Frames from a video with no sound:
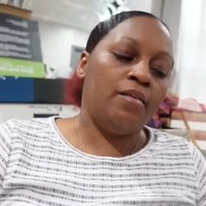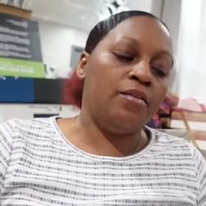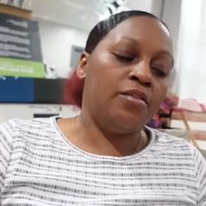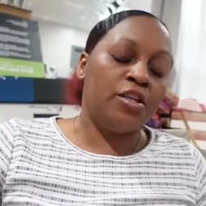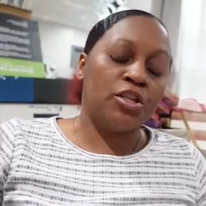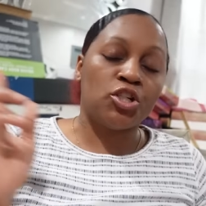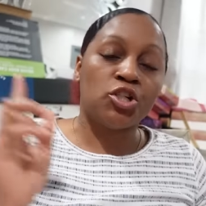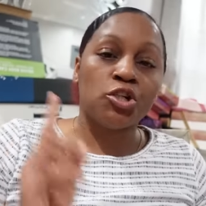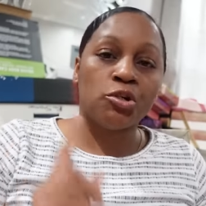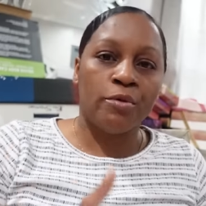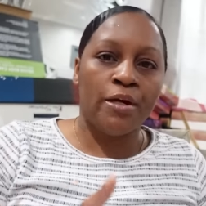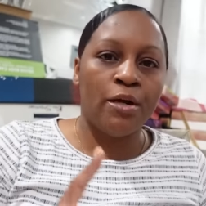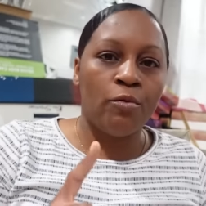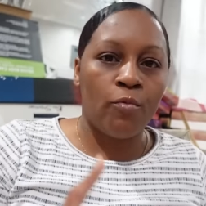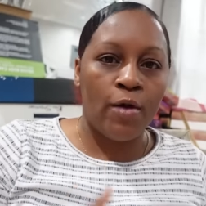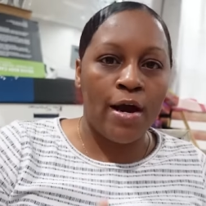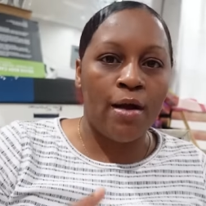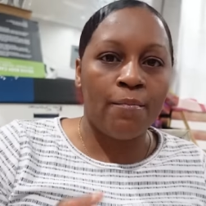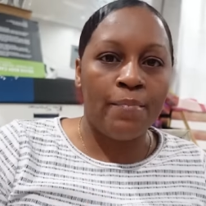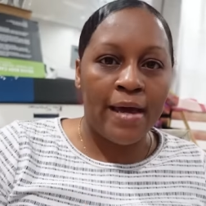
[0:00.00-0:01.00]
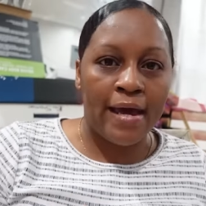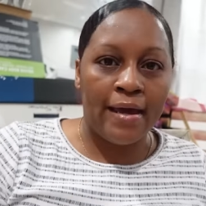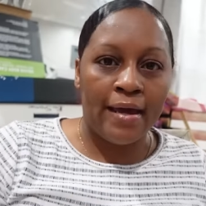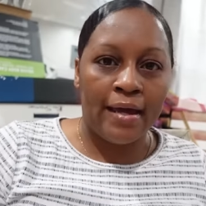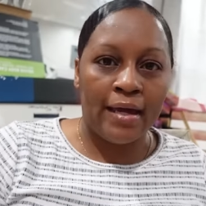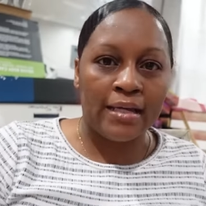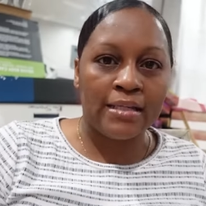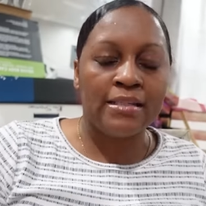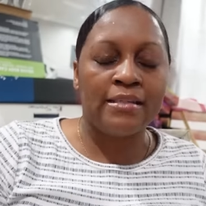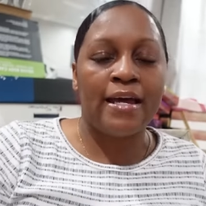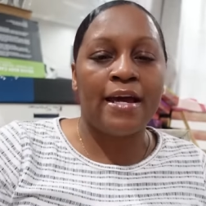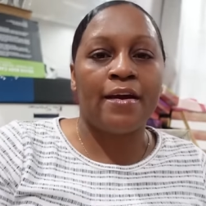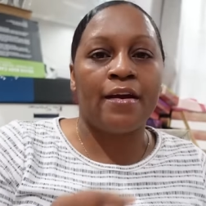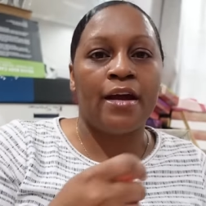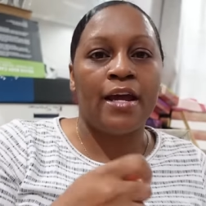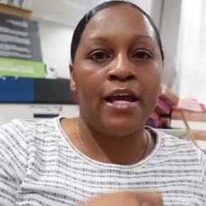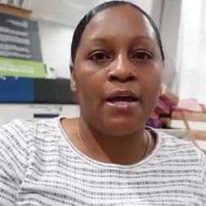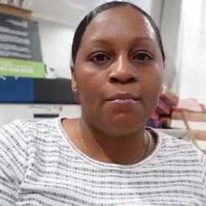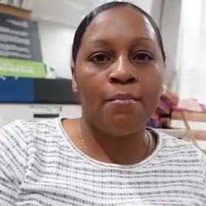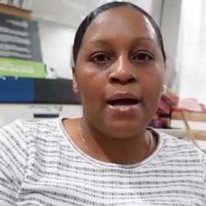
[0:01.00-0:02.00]
the shrink wrap bags that are
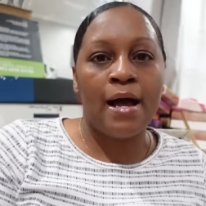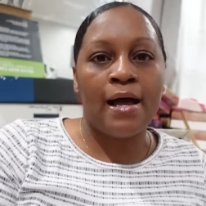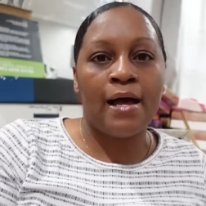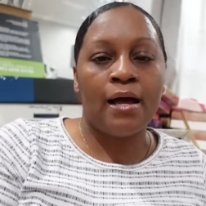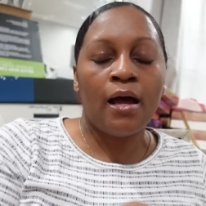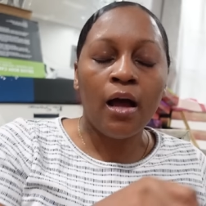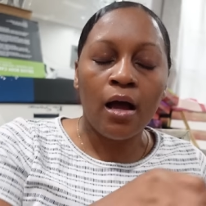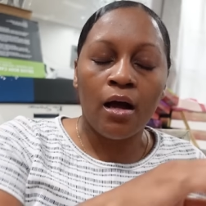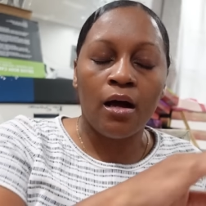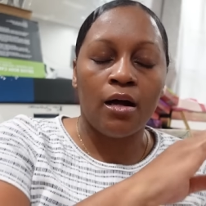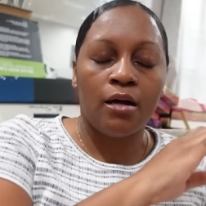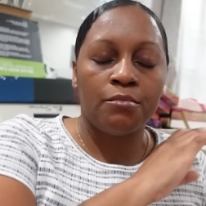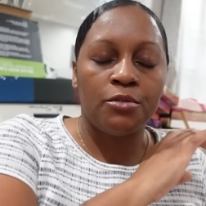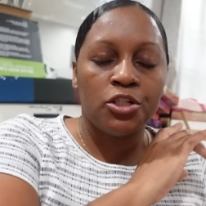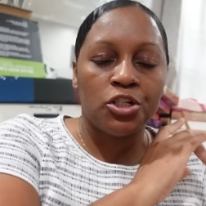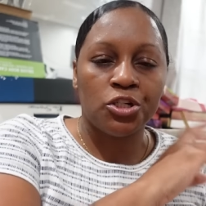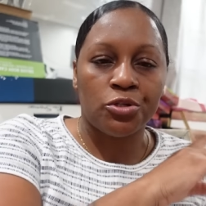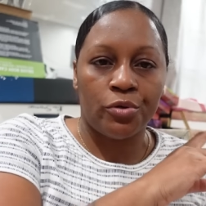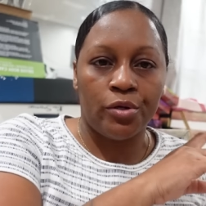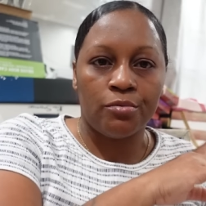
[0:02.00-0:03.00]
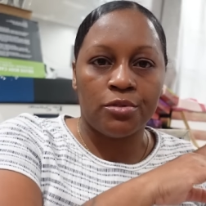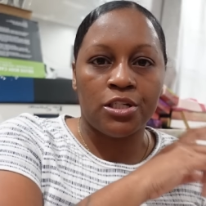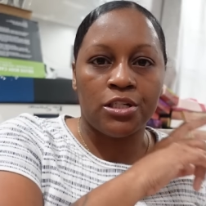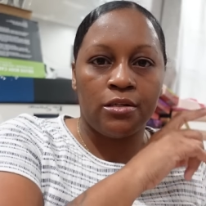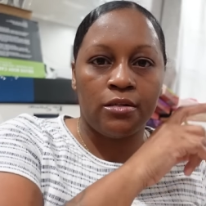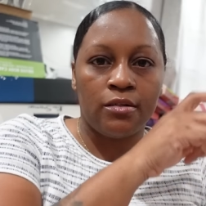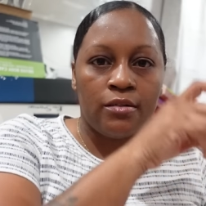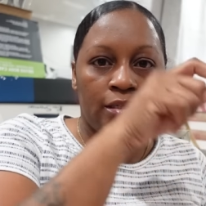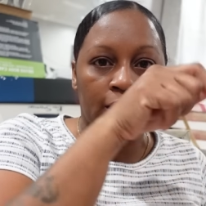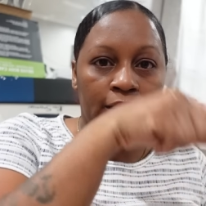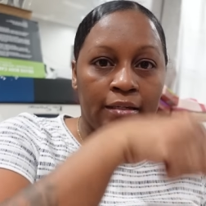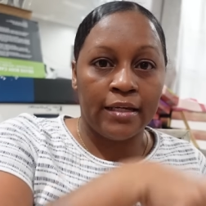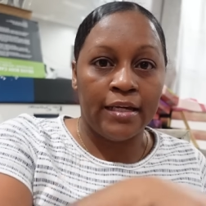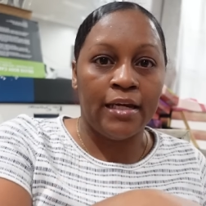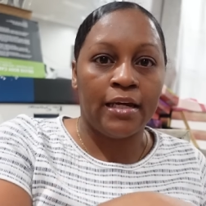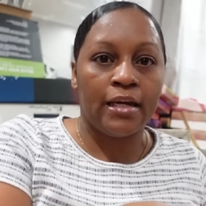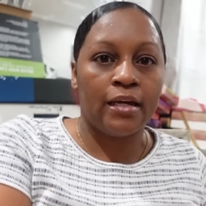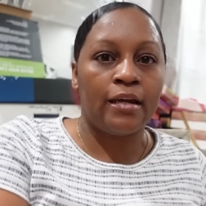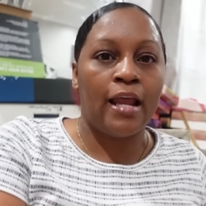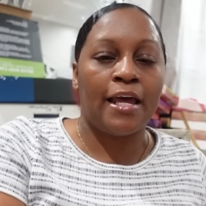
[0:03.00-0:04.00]
in my uh, description, the
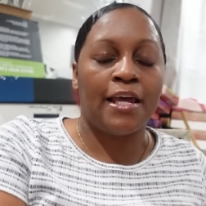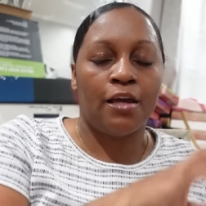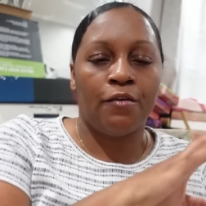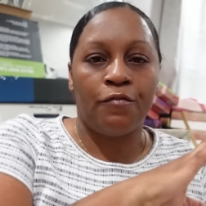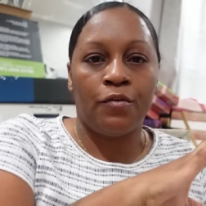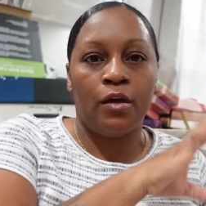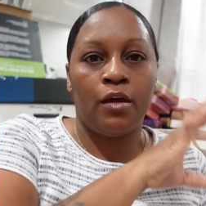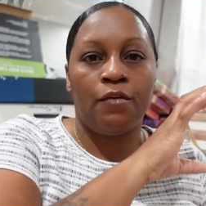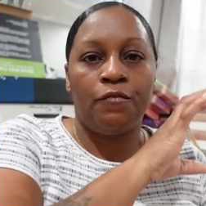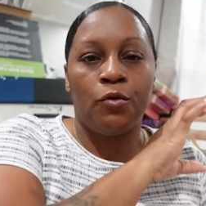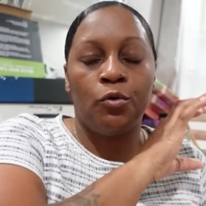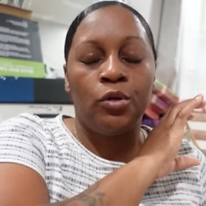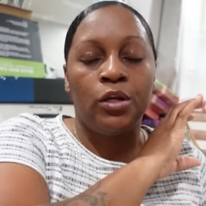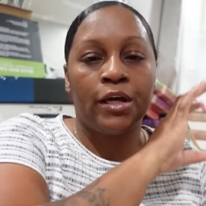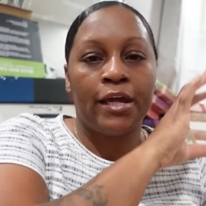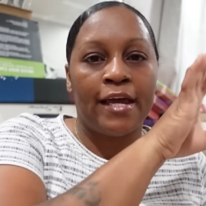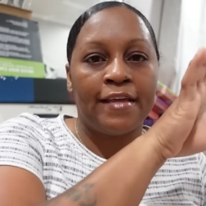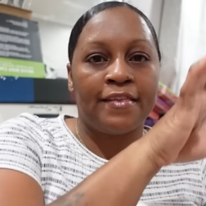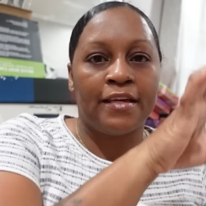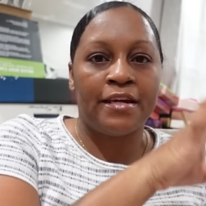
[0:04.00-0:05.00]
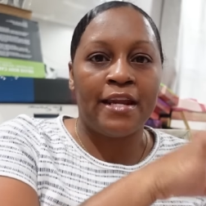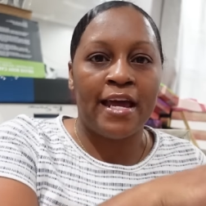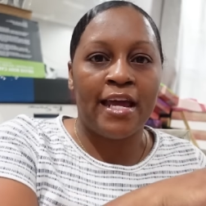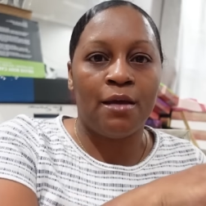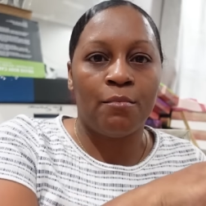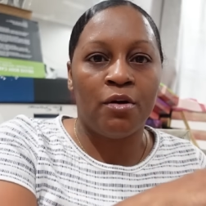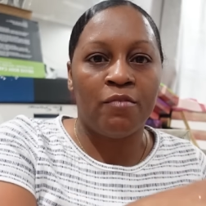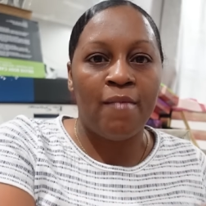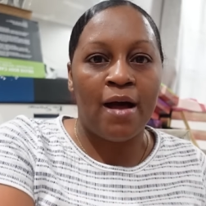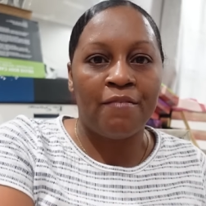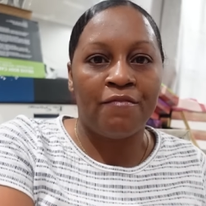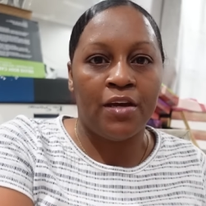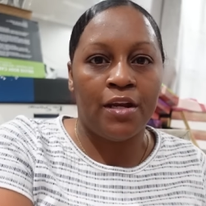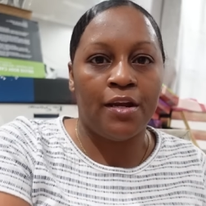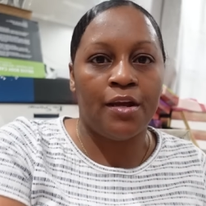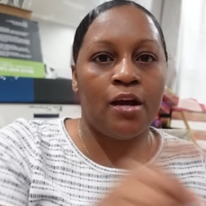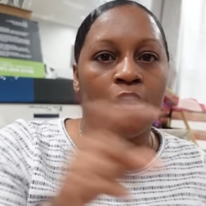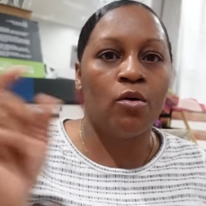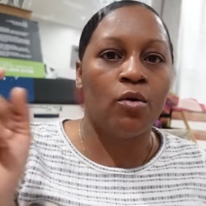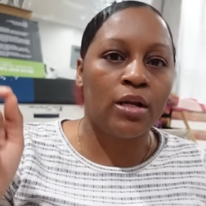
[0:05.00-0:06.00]
link, like if, if you look at the name of my
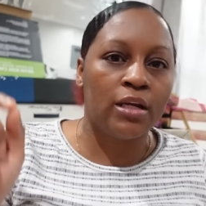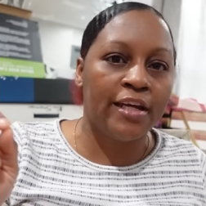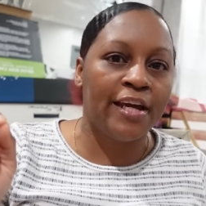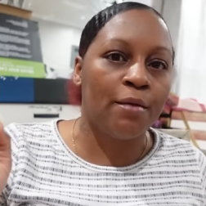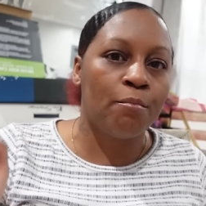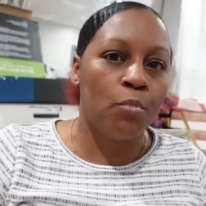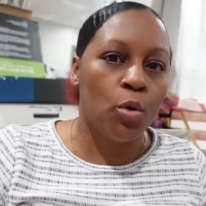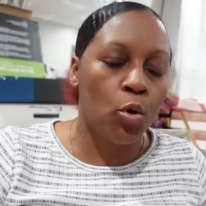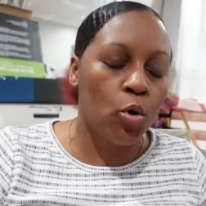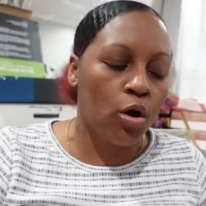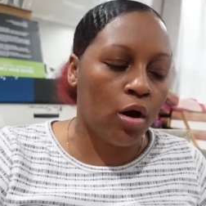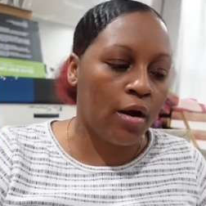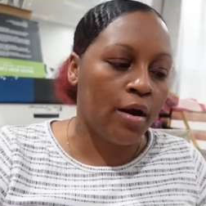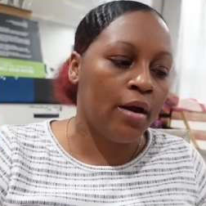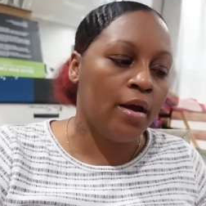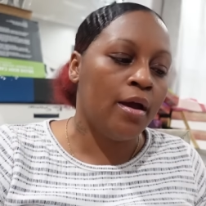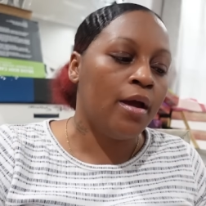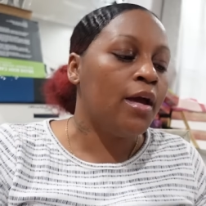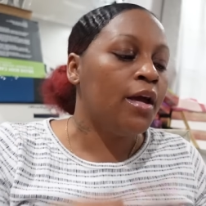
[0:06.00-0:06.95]
video, click more,